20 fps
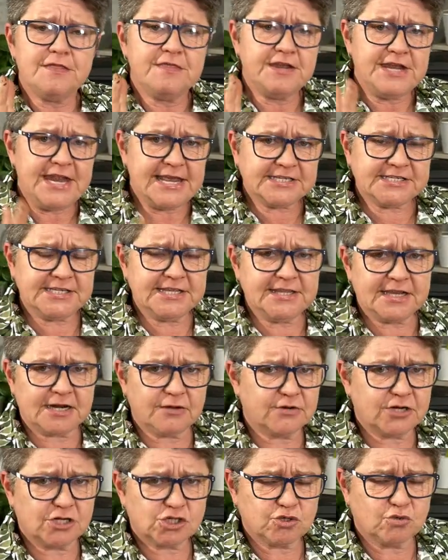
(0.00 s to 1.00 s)
the next thing that
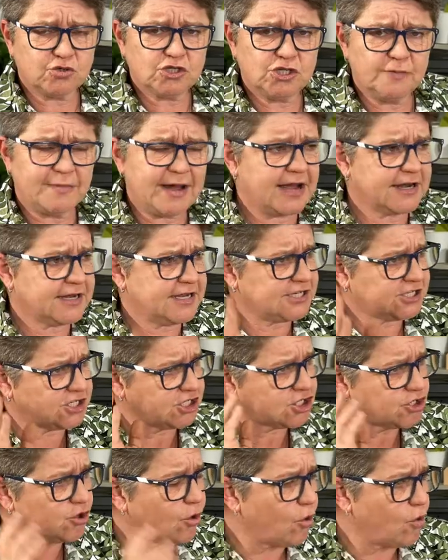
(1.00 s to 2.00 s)
I want to talk to you about is just